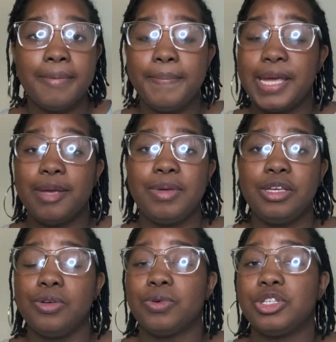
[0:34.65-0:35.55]
Maybe
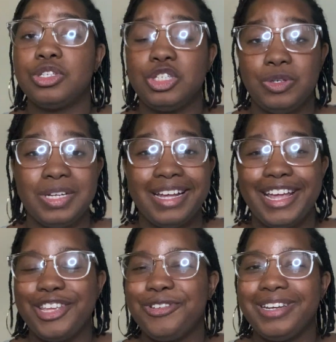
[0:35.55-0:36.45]
you're a student
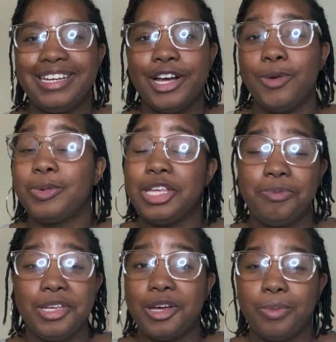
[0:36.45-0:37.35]
and you need help
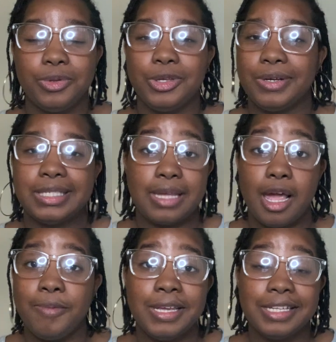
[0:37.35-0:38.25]
keeping up with your
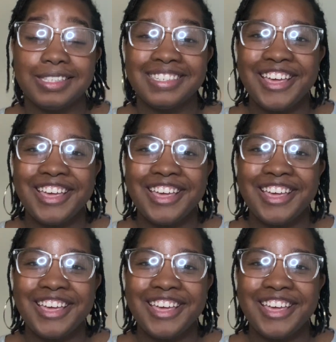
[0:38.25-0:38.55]
assignments,